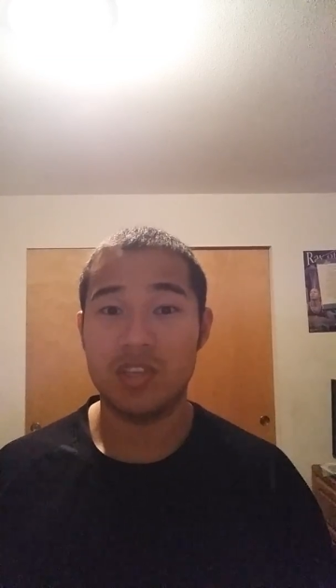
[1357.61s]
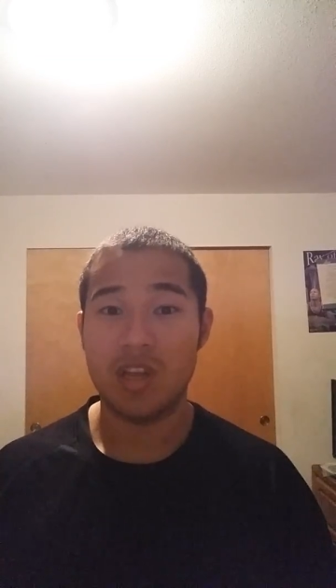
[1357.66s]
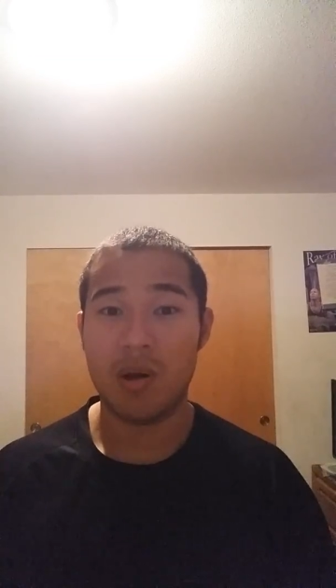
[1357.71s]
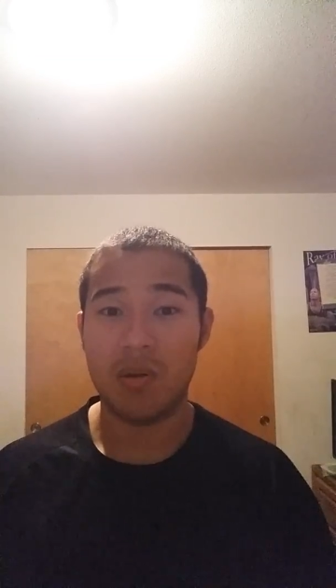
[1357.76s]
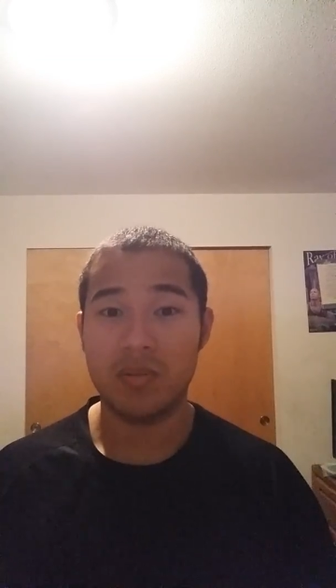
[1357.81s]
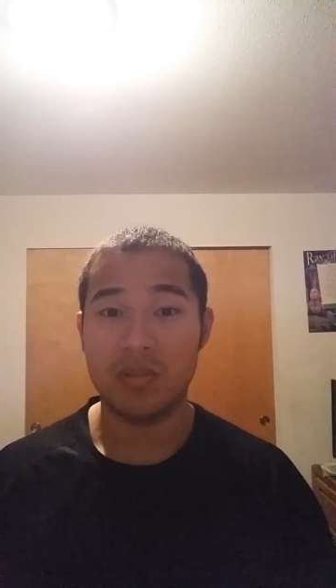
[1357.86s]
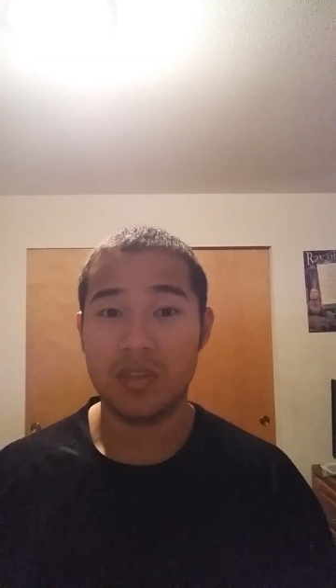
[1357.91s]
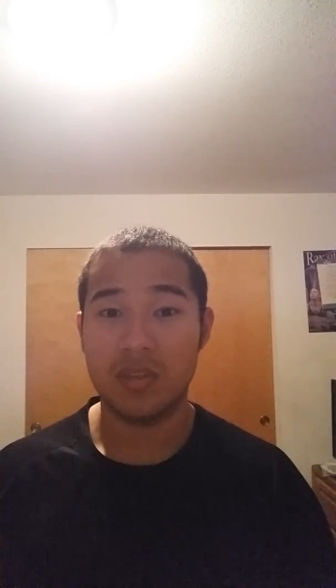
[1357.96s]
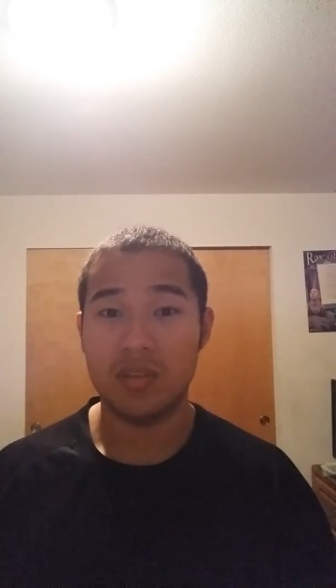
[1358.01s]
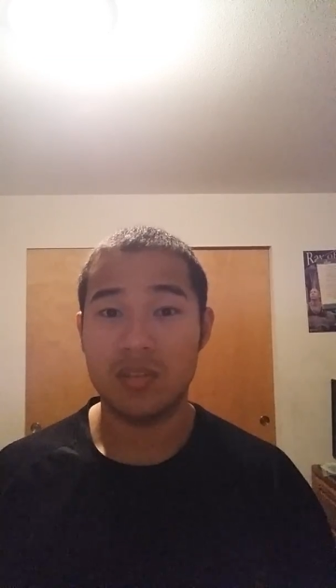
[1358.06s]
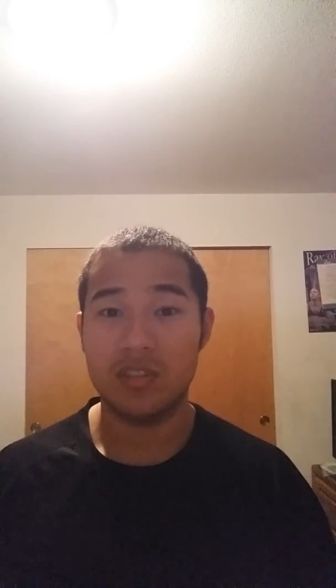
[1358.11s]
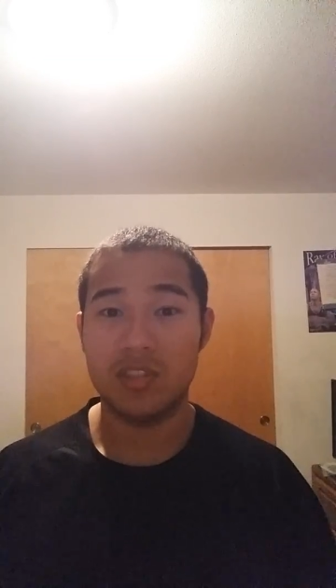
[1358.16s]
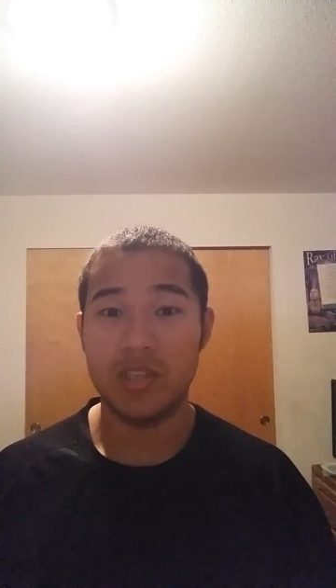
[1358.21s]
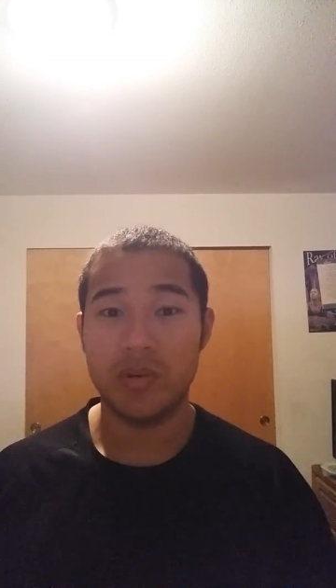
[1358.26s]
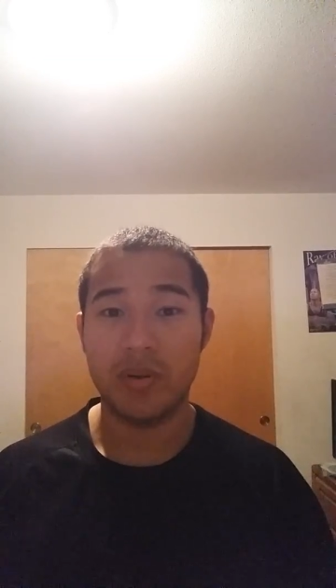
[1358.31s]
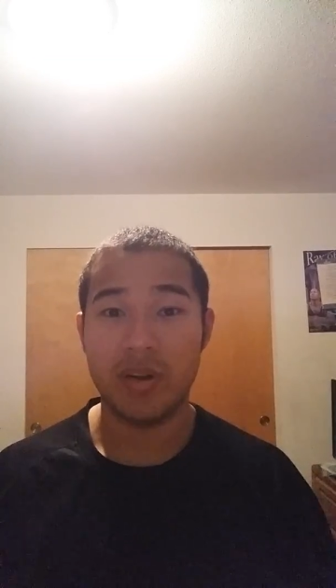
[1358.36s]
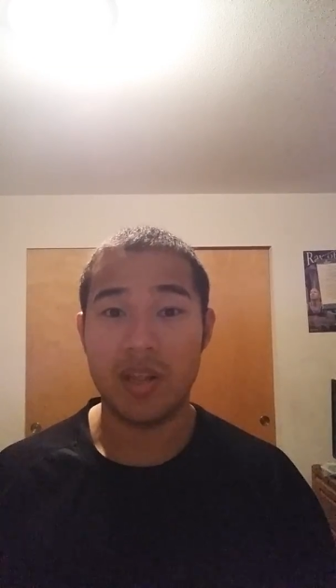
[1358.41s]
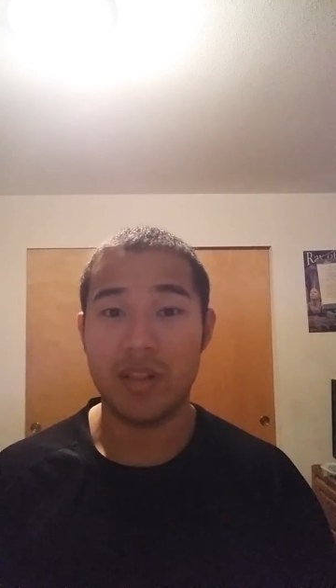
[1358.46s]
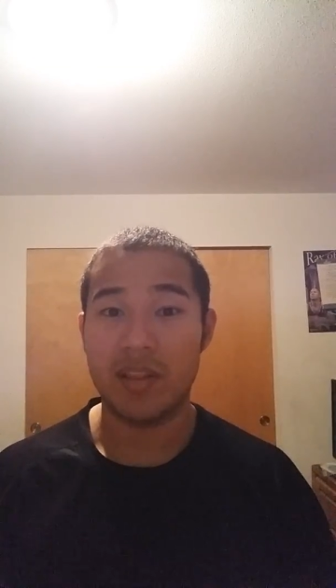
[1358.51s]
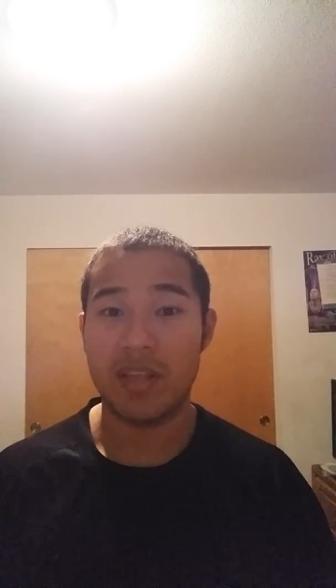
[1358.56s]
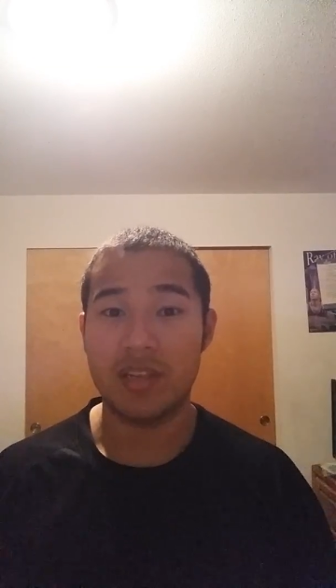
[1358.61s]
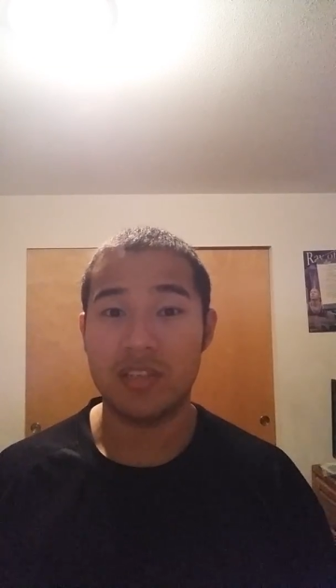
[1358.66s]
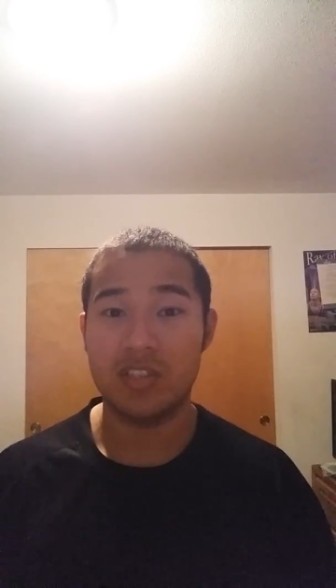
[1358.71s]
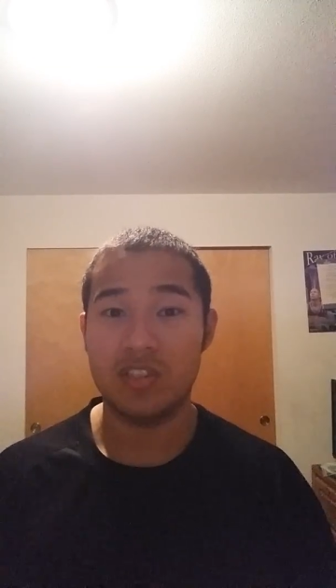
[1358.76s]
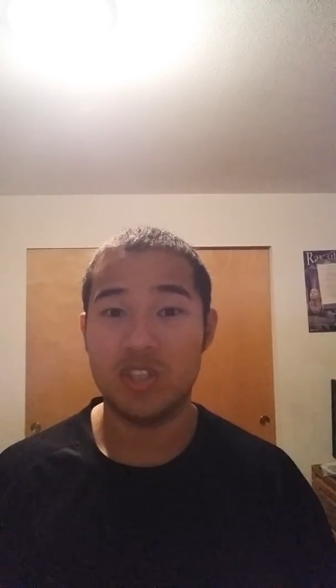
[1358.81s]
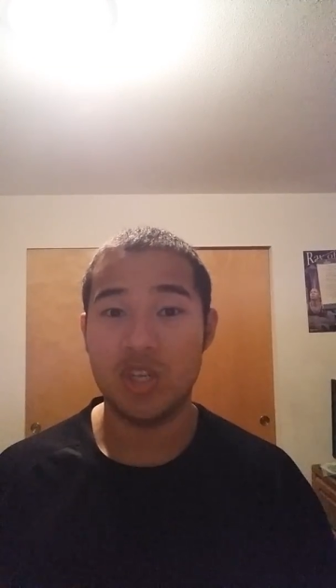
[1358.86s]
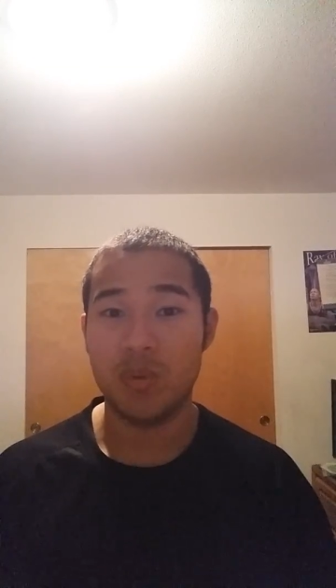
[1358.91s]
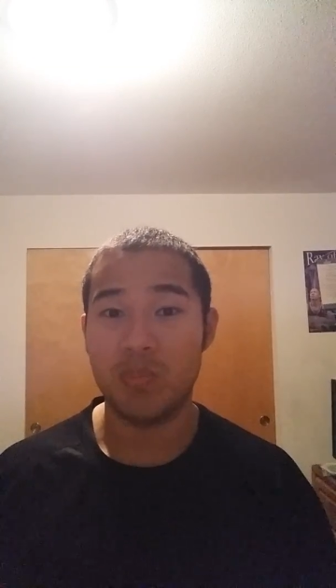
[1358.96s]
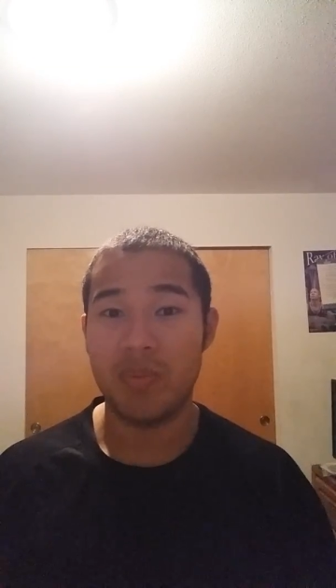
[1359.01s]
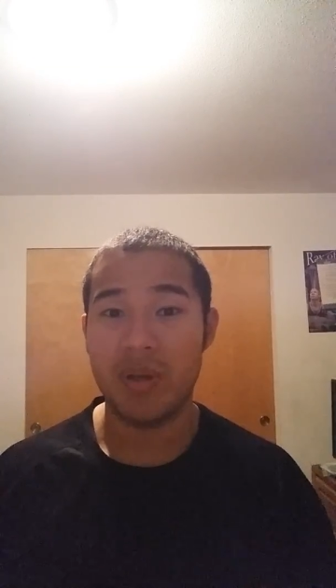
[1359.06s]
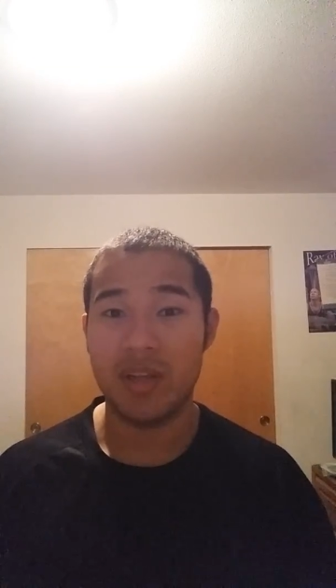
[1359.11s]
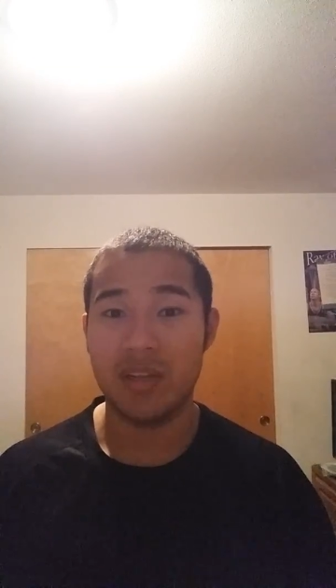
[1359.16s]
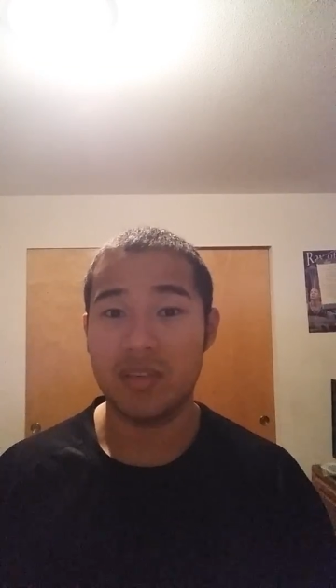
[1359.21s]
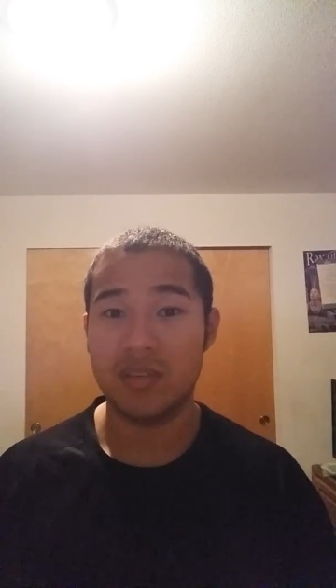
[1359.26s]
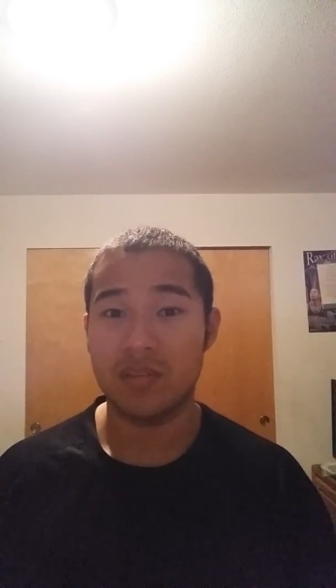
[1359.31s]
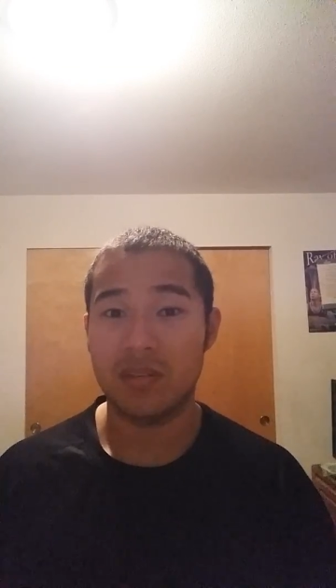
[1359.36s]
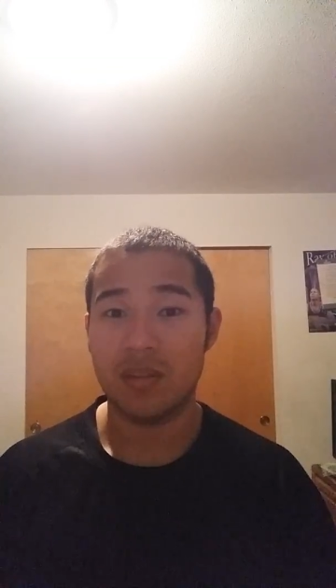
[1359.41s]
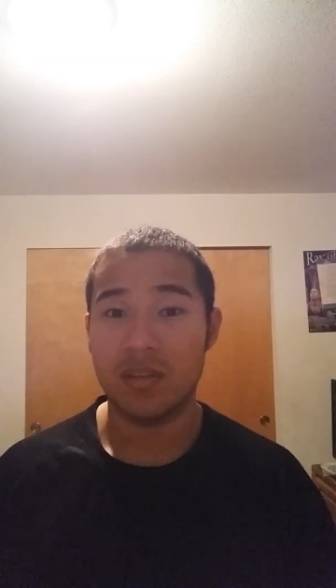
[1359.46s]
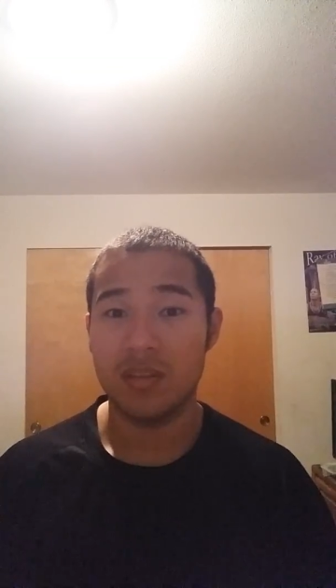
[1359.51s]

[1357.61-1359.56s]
don't do anything stupid.